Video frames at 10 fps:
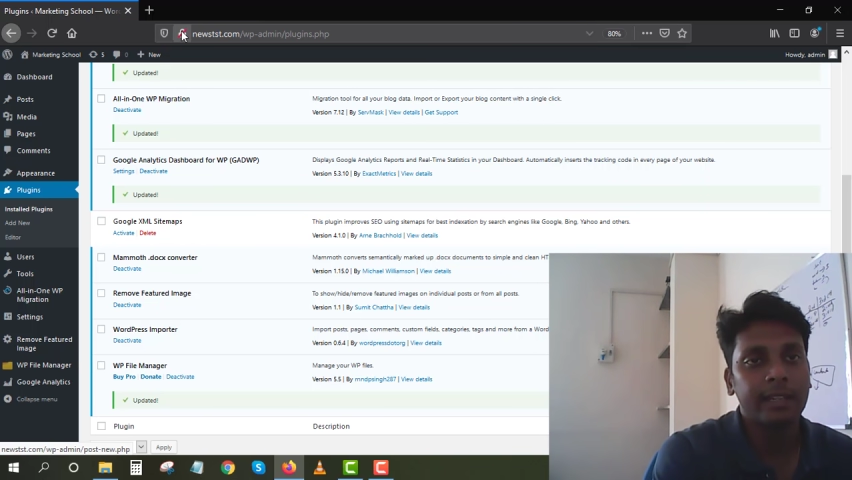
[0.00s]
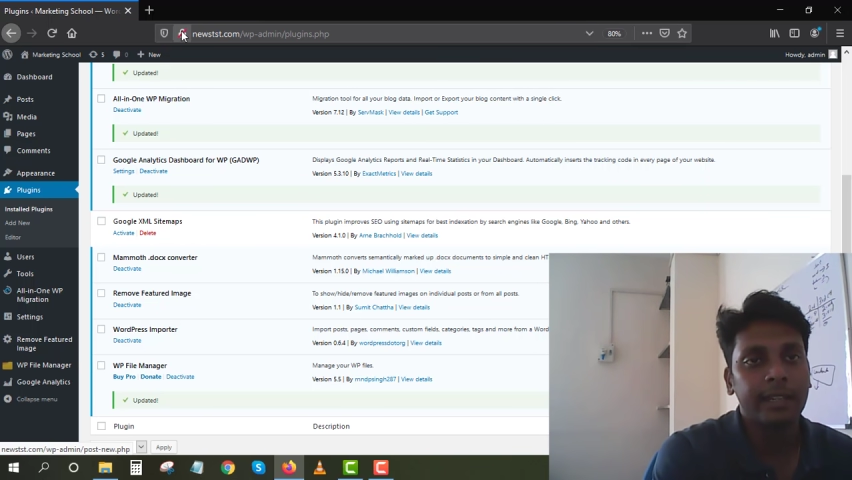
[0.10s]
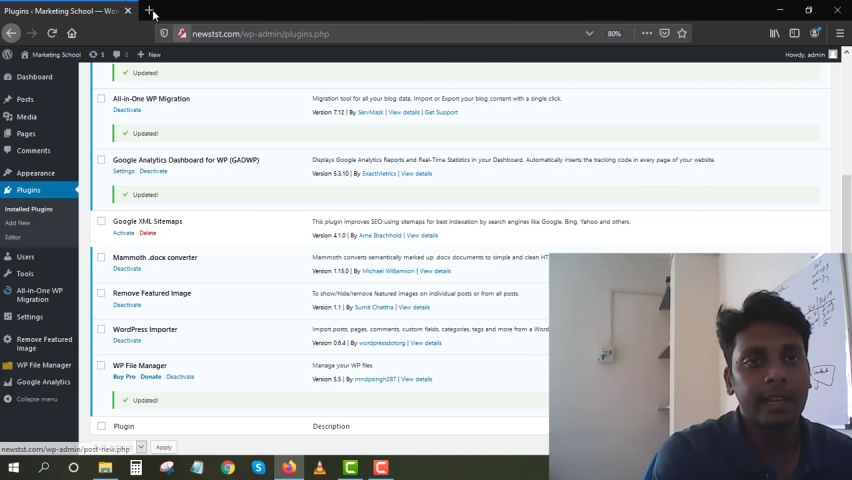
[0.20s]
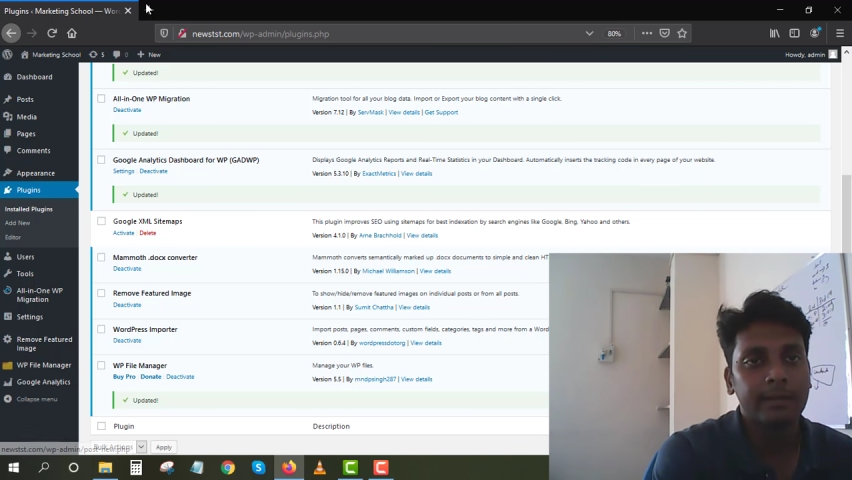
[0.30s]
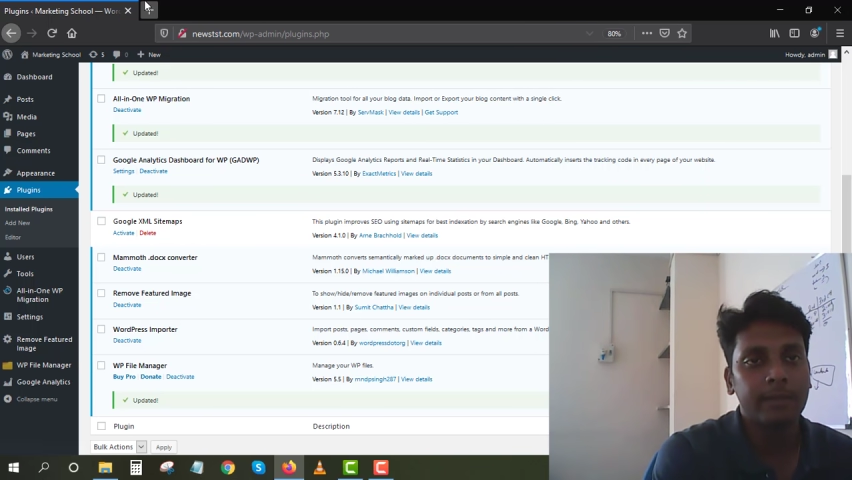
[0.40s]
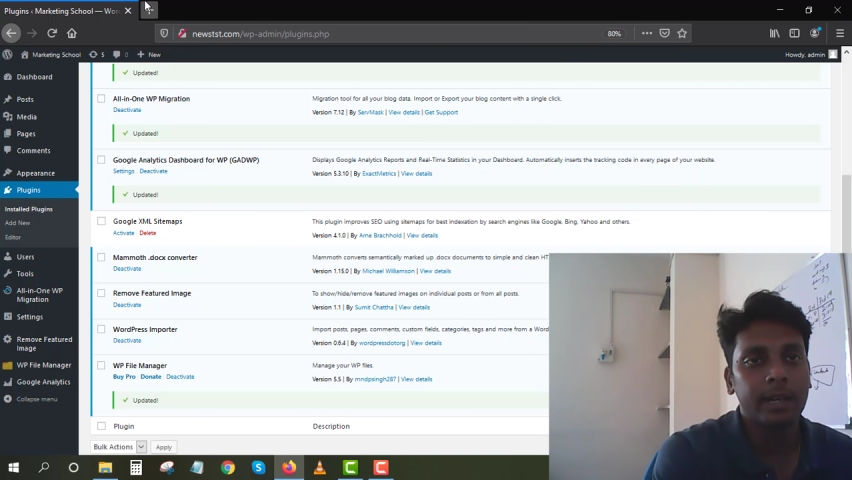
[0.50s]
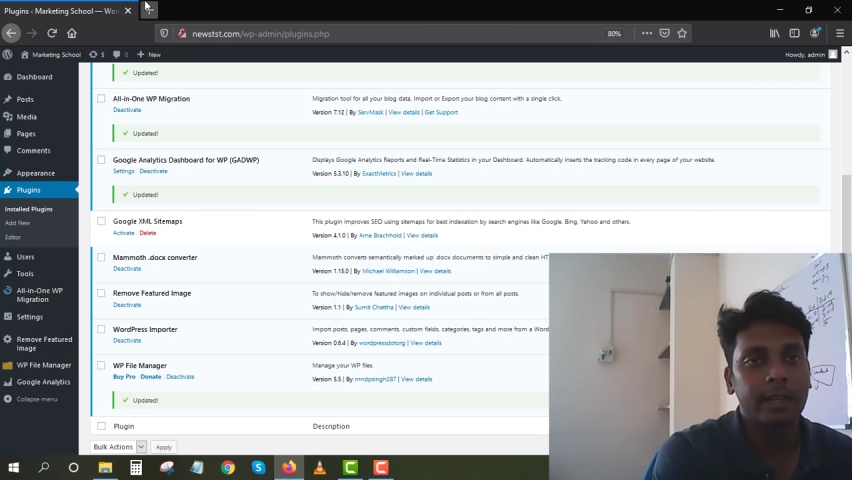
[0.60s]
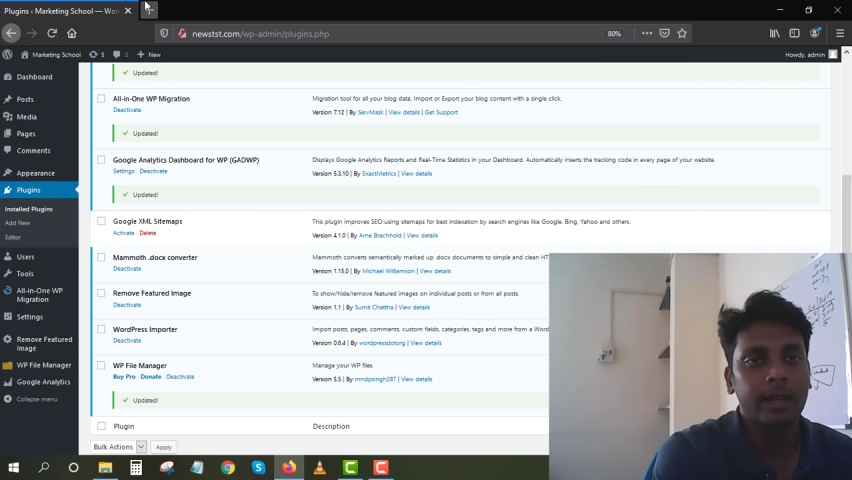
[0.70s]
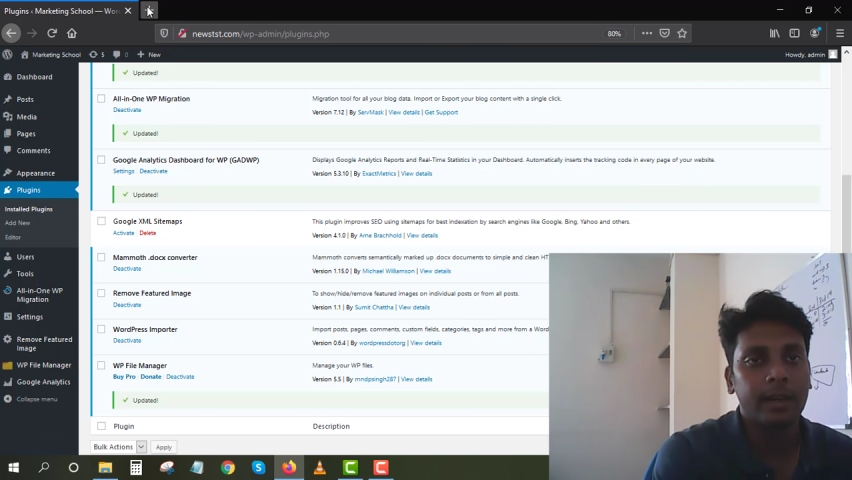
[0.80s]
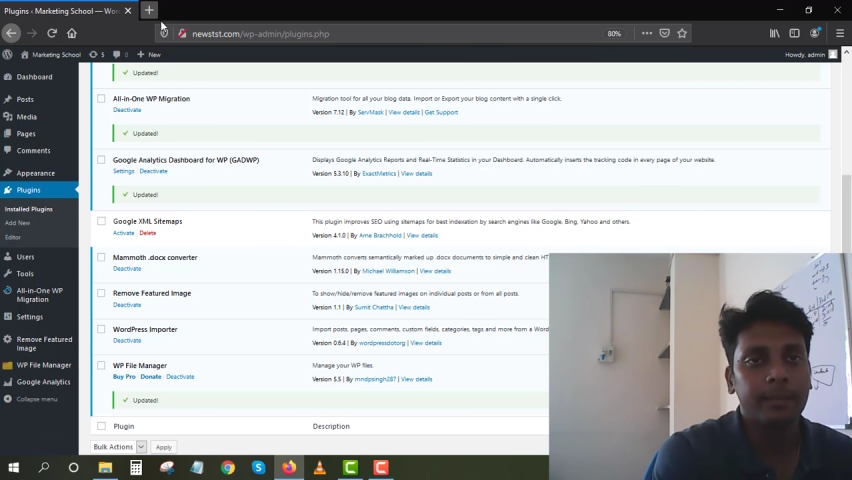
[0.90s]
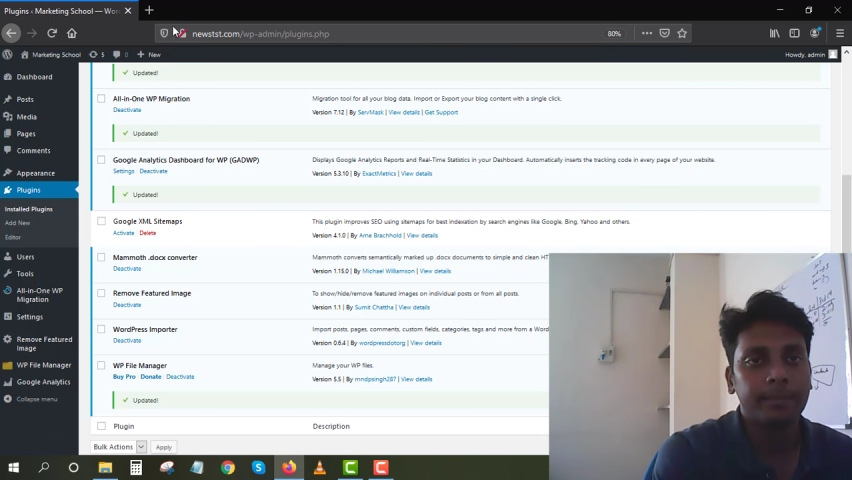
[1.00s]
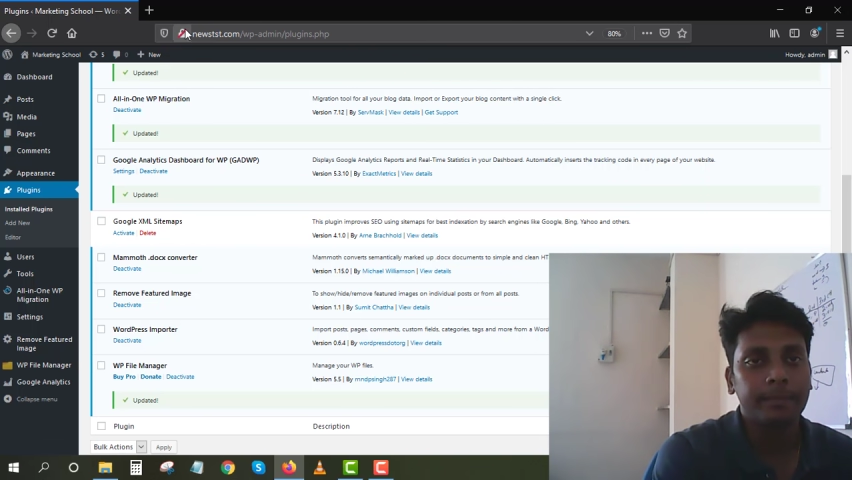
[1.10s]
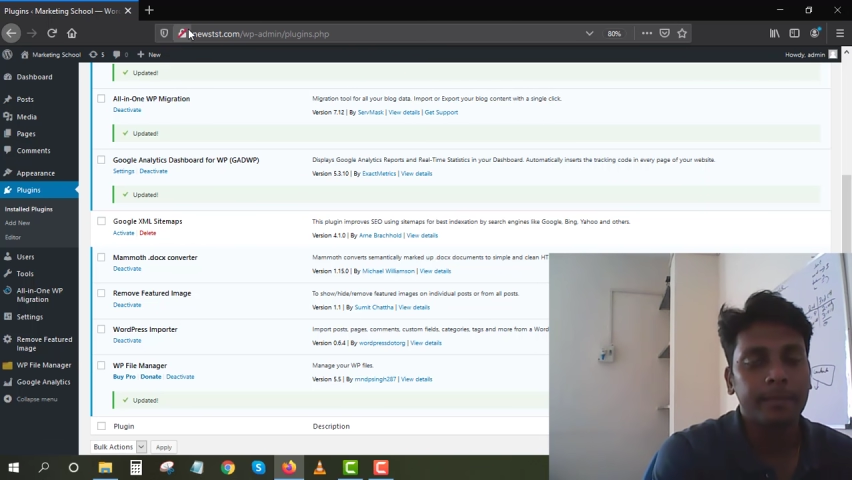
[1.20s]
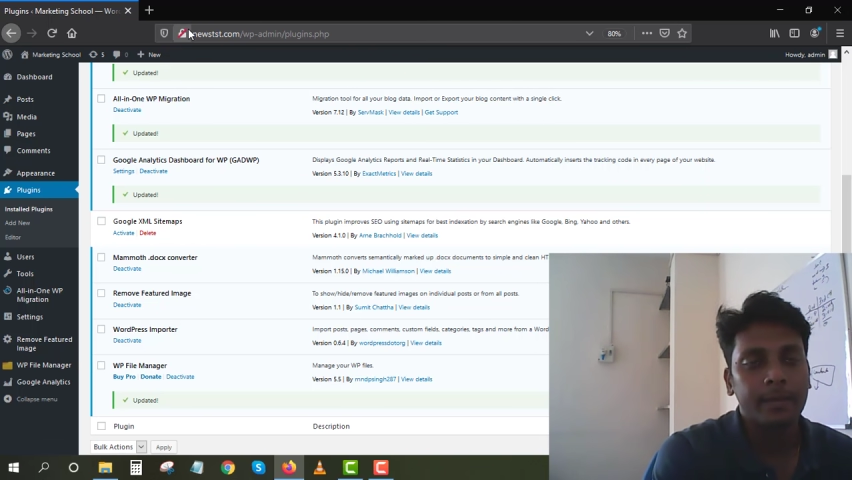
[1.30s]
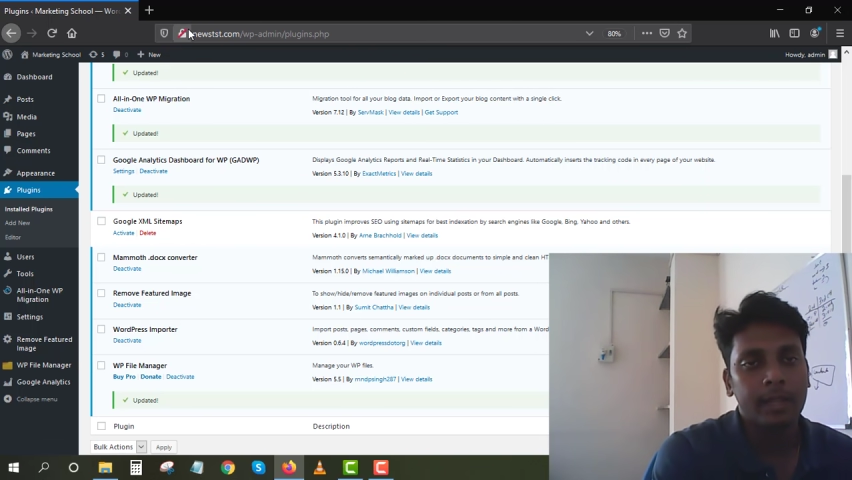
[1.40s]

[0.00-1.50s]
I get my um,